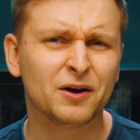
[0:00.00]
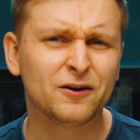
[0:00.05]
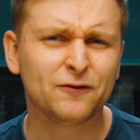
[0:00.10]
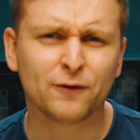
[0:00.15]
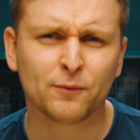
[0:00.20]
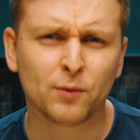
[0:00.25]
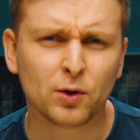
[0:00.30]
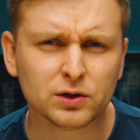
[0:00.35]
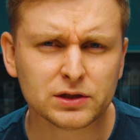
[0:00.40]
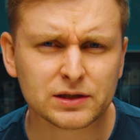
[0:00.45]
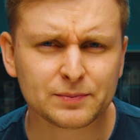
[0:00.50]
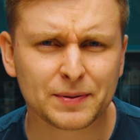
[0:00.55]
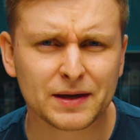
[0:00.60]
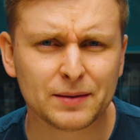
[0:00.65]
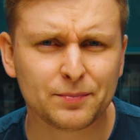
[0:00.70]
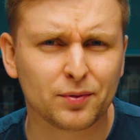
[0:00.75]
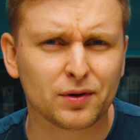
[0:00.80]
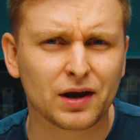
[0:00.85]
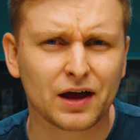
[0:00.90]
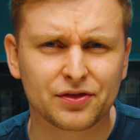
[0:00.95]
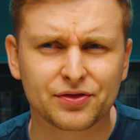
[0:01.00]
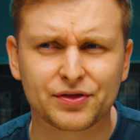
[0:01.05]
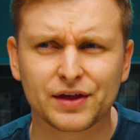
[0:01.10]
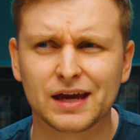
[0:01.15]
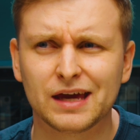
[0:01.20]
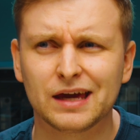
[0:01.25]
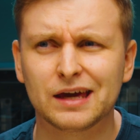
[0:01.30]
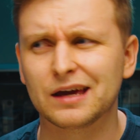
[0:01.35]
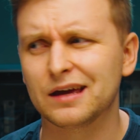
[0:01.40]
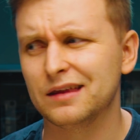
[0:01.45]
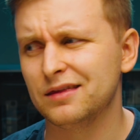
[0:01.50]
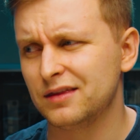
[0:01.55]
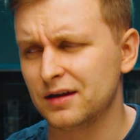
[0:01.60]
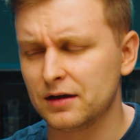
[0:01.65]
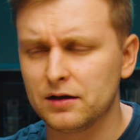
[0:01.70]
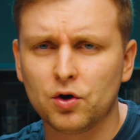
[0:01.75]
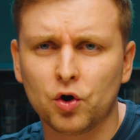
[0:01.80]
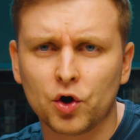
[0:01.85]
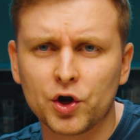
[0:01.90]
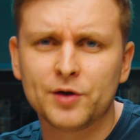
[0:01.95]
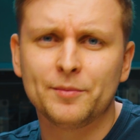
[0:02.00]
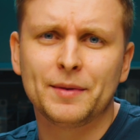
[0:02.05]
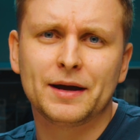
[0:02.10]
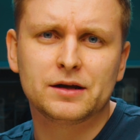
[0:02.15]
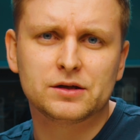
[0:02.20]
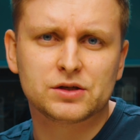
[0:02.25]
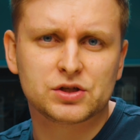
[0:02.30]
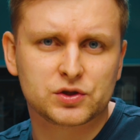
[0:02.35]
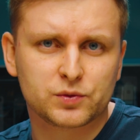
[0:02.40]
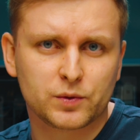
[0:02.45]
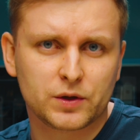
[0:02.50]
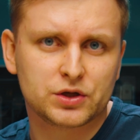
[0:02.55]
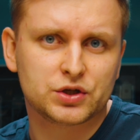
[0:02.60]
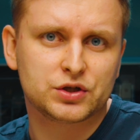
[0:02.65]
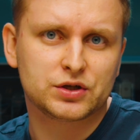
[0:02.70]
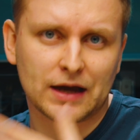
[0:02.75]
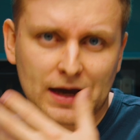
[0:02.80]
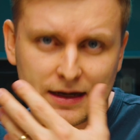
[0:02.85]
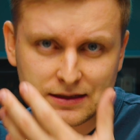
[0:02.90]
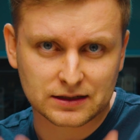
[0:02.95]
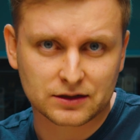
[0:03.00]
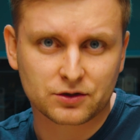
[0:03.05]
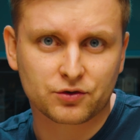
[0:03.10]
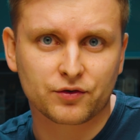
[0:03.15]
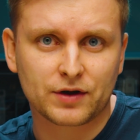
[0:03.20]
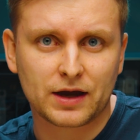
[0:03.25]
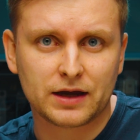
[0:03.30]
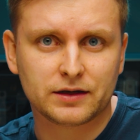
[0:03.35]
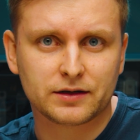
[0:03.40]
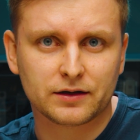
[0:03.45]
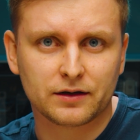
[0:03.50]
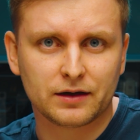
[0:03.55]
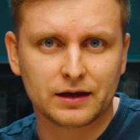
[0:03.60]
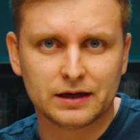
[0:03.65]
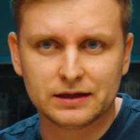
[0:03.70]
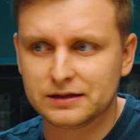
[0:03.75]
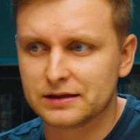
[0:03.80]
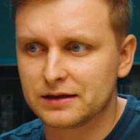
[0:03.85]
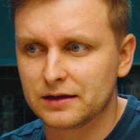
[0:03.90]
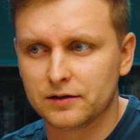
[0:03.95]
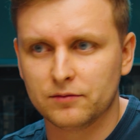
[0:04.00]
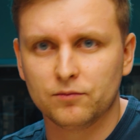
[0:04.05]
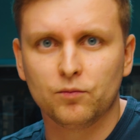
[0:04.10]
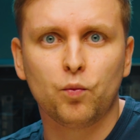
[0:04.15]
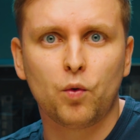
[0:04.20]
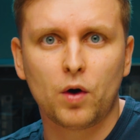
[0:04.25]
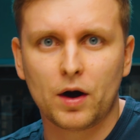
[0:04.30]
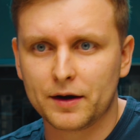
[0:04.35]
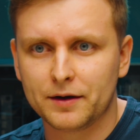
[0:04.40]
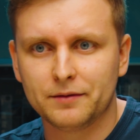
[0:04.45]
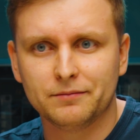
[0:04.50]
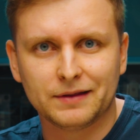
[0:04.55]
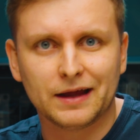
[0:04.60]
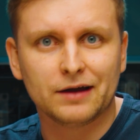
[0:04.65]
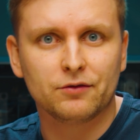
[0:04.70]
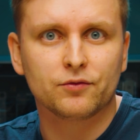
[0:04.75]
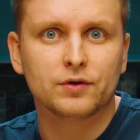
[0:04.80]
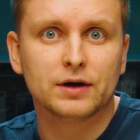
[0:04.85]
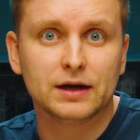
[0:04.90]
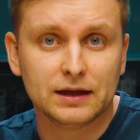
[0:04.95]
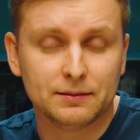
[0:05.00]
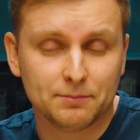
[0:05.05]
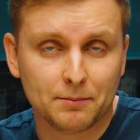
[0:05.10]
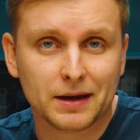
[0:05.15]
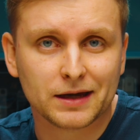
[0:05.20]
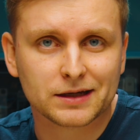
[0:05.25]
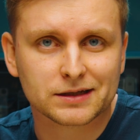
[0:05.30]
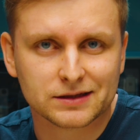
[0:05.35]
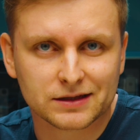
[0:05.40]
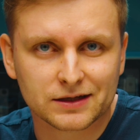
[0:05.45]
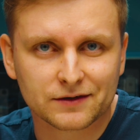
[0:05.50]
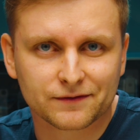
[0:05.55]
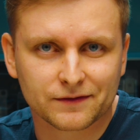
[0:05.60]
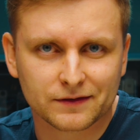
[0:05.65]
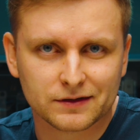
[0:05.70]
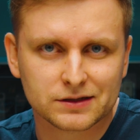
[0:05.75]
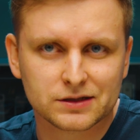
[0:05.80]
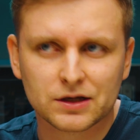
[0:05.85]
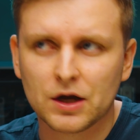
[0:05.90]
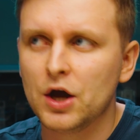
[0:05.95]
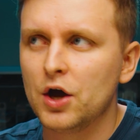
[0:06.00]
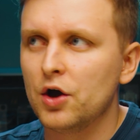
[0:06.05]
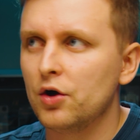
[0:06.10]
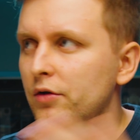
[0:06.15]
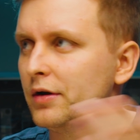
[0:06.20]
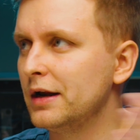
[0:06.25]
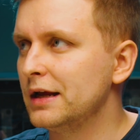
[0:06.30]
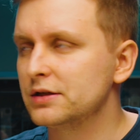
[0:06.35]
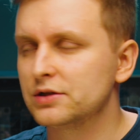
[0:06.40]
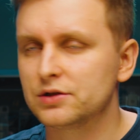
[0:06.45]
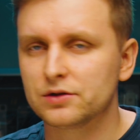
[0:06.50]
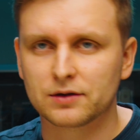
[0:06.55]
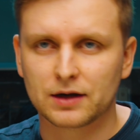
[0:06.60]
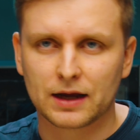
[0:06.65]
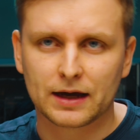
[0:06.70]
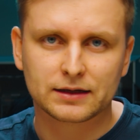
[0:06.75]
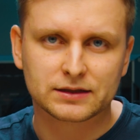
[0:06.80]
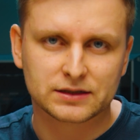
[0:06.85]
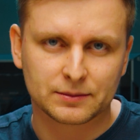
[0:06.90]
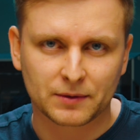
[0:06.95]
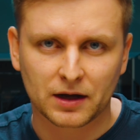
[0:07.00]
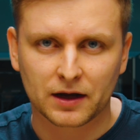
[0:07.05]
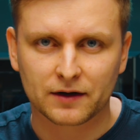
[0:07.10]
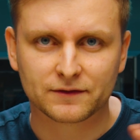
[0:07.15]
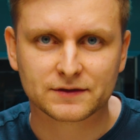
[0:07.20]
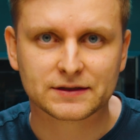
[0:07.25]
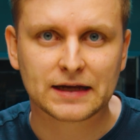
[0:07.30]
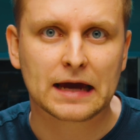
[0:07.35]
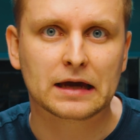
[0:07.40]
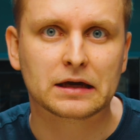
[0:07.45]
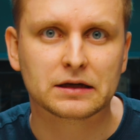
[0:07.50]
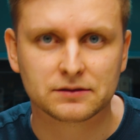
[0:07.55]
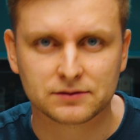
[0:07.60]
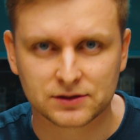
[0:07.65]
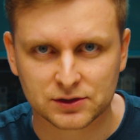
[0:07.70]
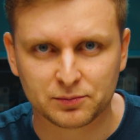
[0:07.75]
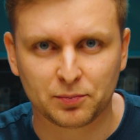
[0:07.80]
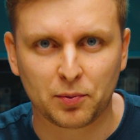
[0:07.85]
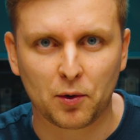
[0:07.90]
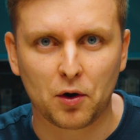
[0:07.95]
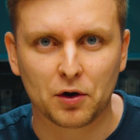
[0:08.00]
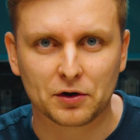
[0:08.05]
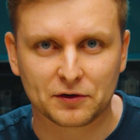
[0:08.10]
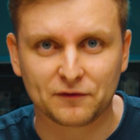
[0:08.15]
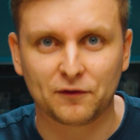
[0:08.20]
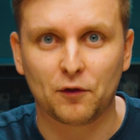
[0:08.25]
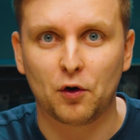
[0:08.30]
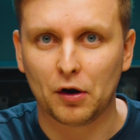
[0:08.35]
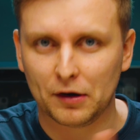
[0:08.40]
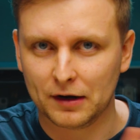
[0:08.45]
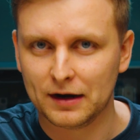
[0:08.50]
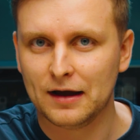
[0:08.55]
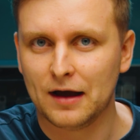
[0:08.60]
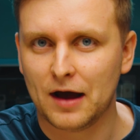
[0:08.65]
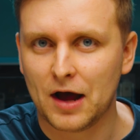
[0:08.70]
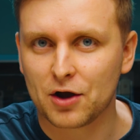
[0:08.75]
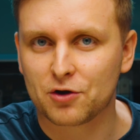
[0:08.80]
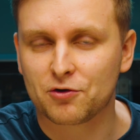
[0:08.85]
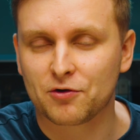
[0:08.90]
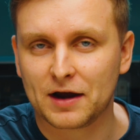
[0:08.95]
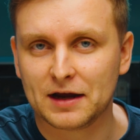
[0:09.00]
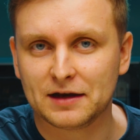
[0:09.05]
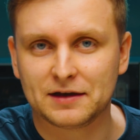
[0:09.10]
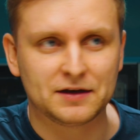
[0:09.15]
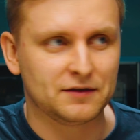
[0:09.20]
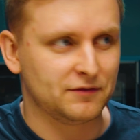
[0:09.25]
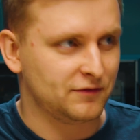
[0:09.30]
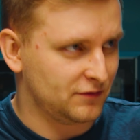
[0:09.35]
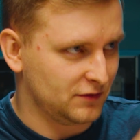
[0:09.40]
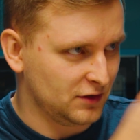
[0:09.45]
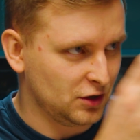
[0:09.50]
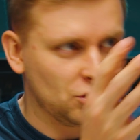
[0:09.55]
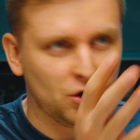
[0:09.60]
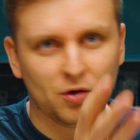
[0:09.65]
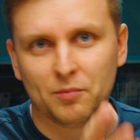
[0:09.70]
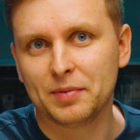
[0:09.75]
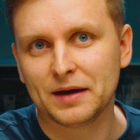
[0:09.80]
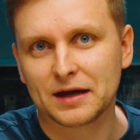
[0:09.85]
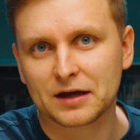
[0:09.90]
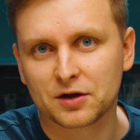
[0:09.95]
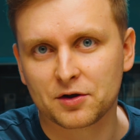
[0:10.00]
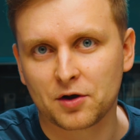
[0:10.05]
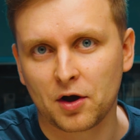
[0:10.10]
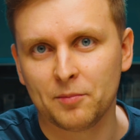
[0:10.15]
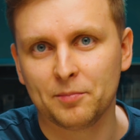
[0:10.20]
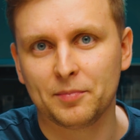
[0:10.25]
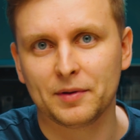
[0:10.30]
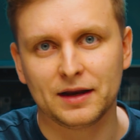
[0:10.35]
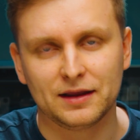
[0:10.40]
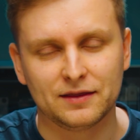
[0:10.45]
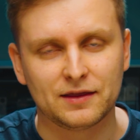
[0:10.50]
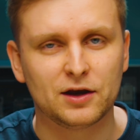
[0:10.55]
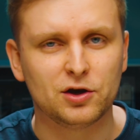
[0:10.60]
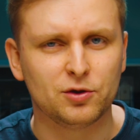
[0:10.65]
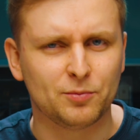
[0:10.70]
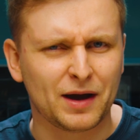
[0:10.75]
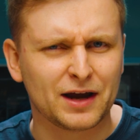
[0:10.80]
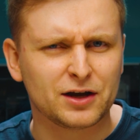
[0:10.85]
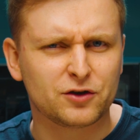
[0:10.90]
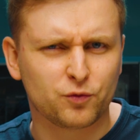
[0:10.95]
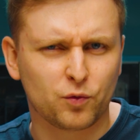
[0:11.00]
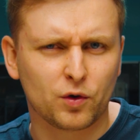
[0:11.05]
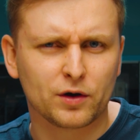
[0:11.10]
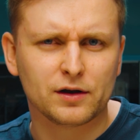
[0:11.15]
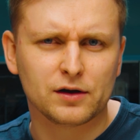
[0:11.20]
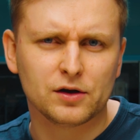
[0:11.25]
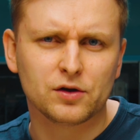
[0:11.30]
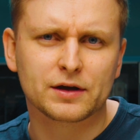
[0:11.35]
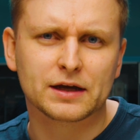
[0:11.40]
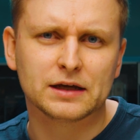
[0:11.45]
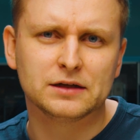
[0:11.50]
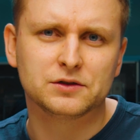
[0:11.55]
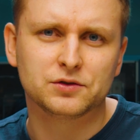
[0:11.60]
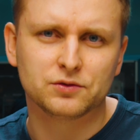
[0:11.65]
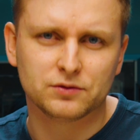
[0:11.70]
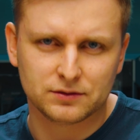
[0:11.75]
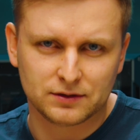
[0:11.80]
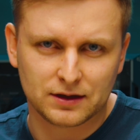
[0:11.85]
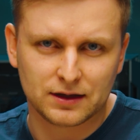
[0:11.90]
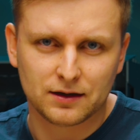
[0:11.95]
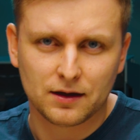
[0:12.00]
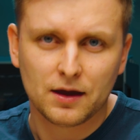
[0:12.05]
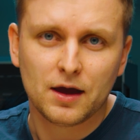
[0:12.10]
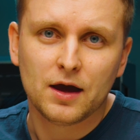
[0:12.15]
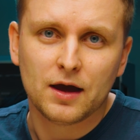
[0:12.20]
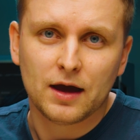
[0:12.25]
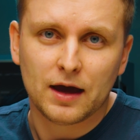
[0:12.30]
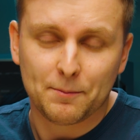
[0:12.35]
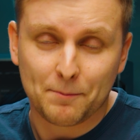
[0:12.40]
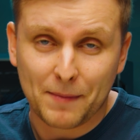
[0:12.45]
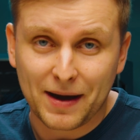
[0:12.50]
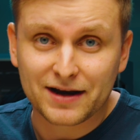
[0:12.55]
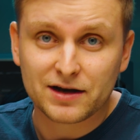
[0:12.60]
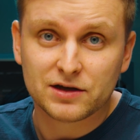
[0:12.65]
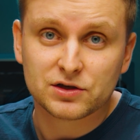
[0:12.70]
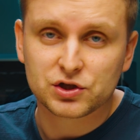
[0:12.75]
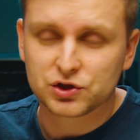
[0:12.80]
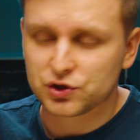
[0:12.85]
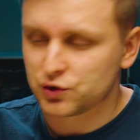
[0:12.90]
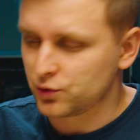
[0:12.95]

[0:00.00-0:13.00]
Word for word: But for most people, I think the unmanaged switch as a creator is the one that really makes a difference. Unless you're like some kind of tech support for a creative, you know, big company, then you might want to look into the managed